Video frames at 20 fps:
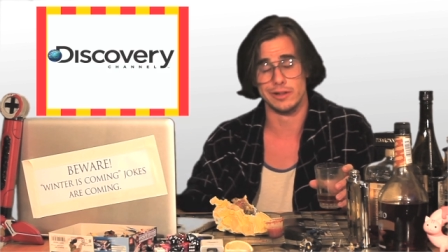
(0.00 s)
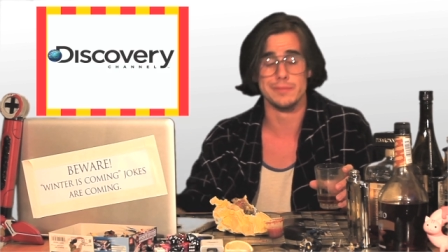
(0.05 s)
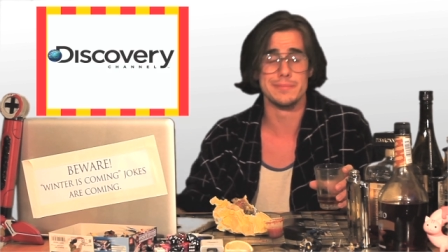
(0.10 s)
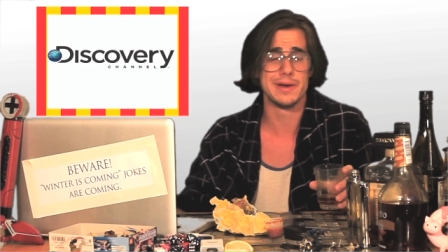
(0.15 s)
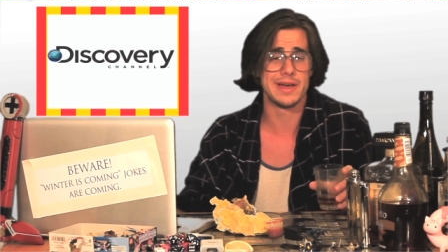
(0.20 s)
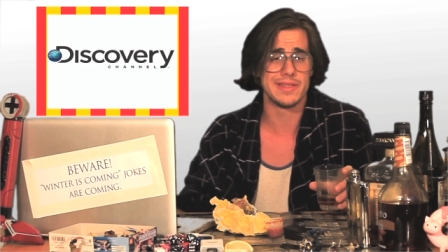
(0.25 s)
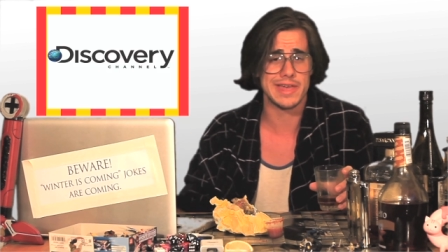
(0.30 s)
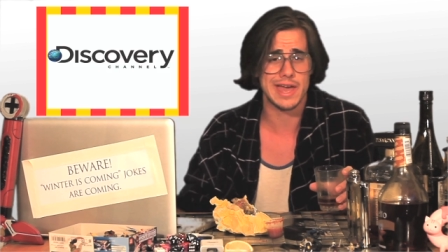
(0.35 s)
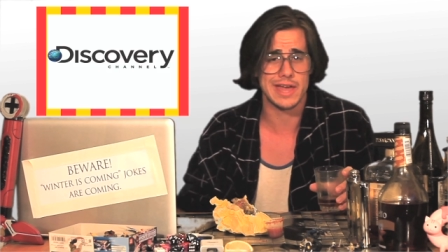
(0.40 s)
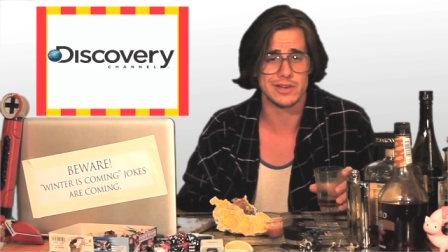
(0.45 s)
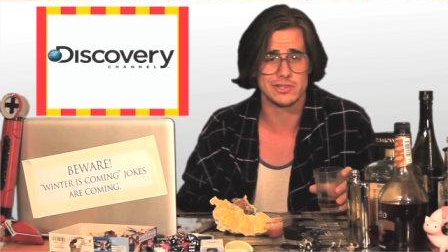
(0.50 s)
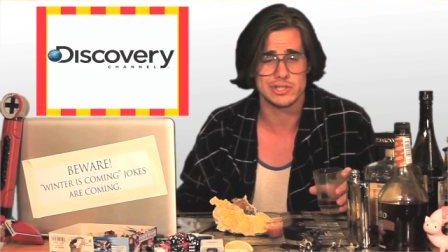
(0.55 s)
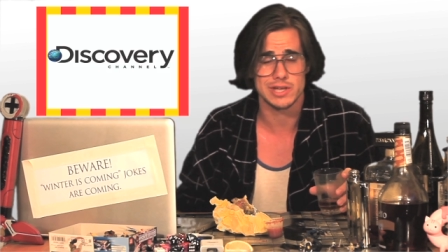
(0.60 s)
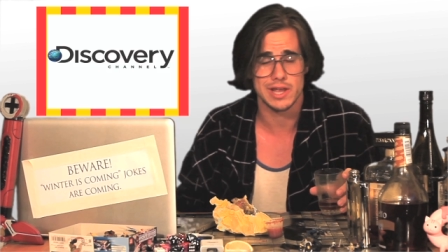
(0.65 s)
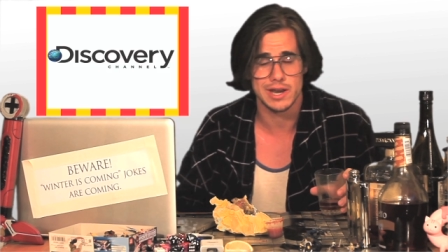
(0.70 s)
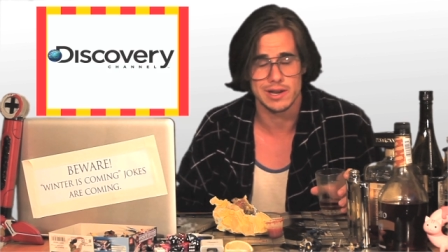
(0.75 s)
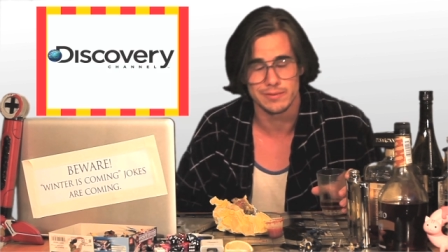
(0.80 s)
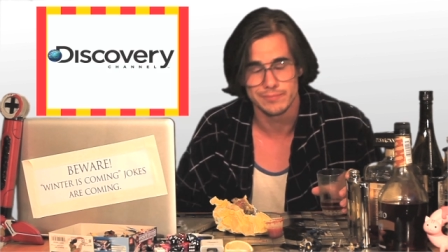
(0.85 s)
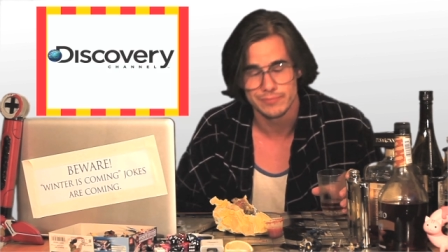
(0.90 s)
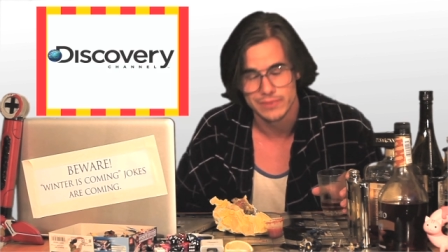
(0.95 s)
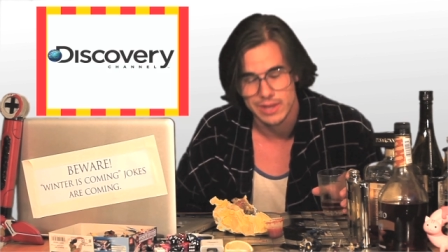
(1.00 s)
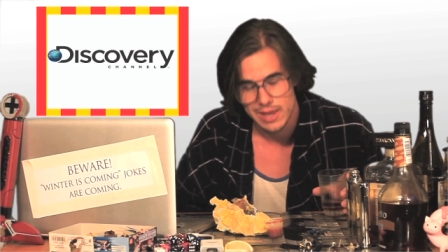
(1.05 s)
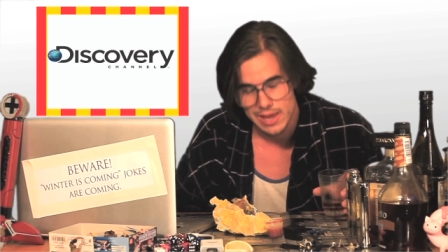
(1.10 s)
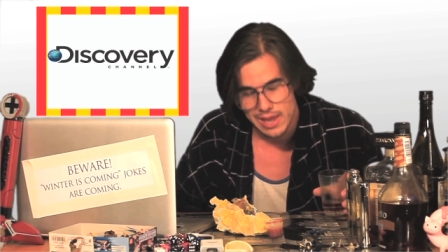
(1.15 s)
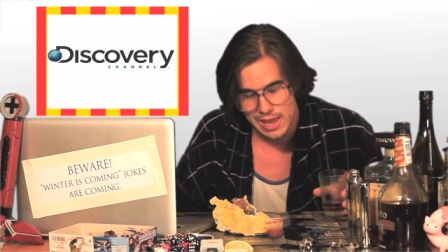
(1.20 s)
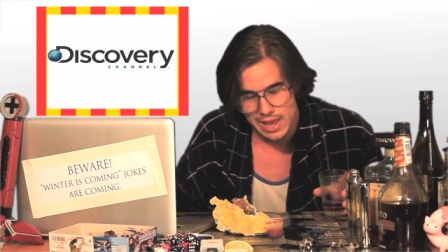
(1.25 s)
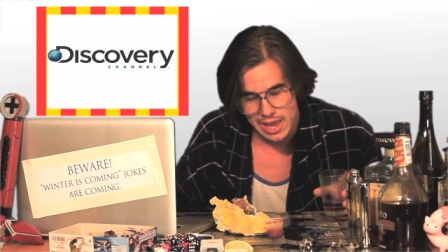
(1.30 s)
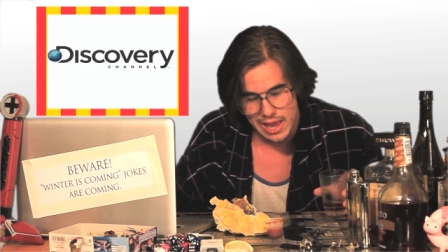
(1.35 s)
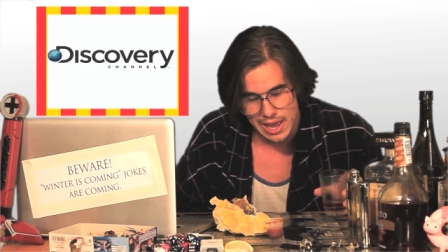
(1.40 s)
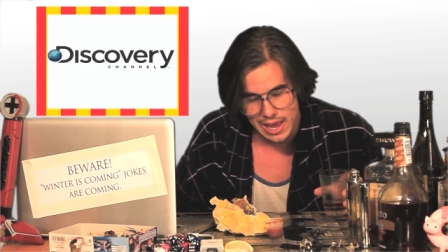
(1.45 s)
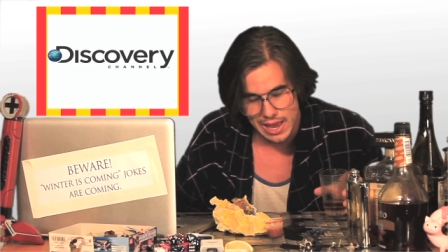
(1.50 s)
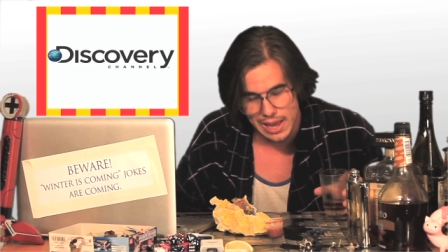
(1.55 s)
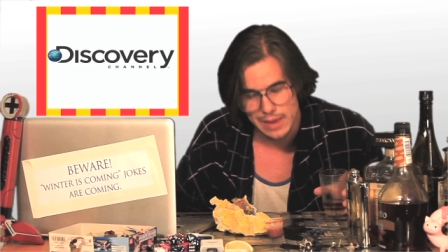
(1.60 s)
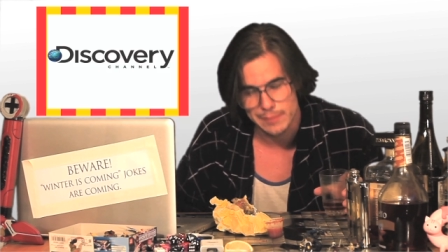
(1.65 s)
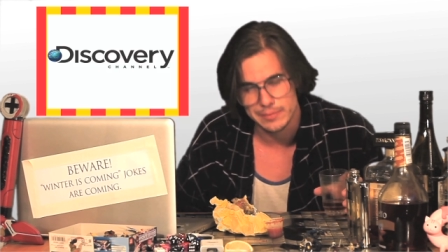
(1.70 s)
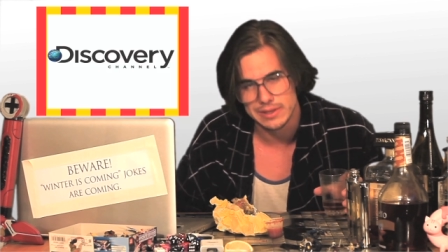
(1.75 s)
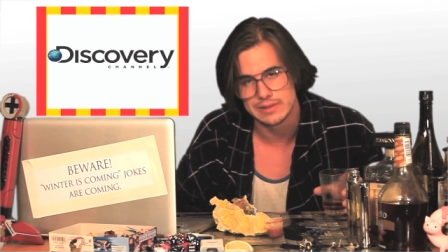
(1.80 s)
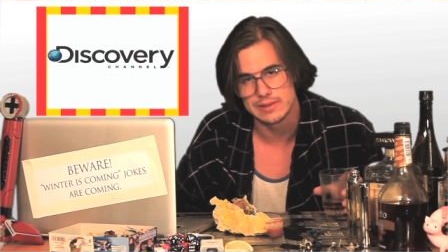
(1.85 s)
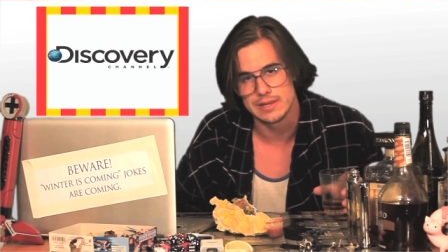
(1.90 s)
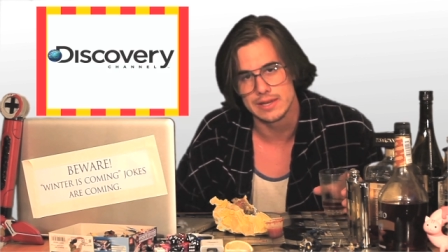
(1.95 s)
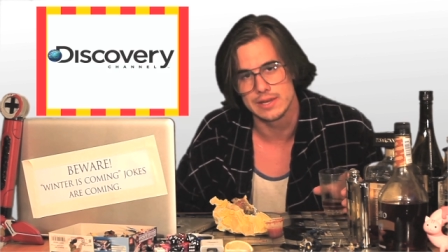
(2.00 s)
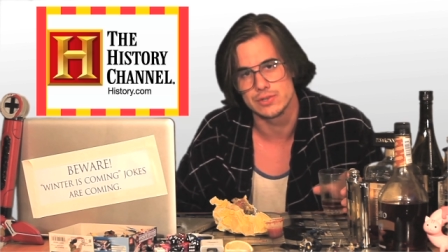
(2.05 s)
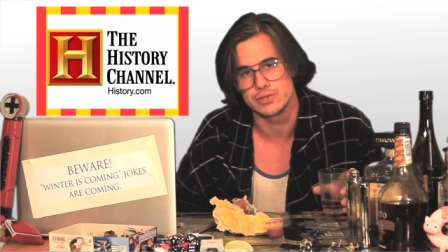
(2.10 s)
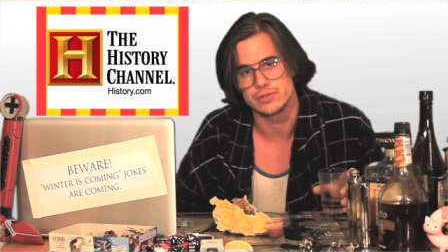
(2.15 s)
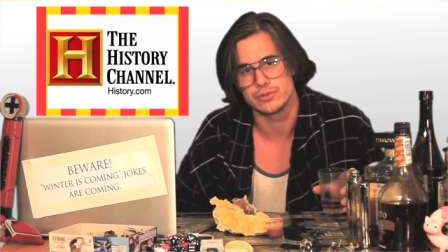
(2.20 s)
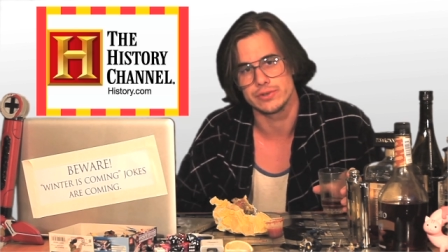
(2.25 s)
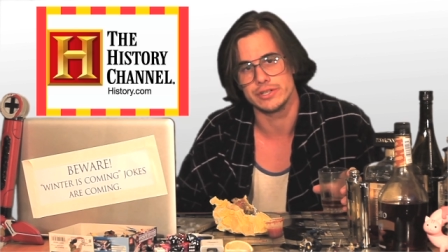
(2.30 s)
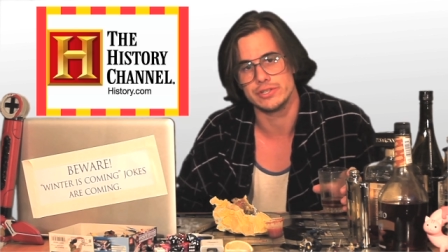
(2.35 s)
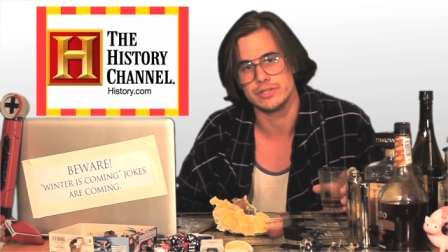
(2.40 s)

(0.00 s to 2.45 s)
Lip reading: And by that channel, I mean the History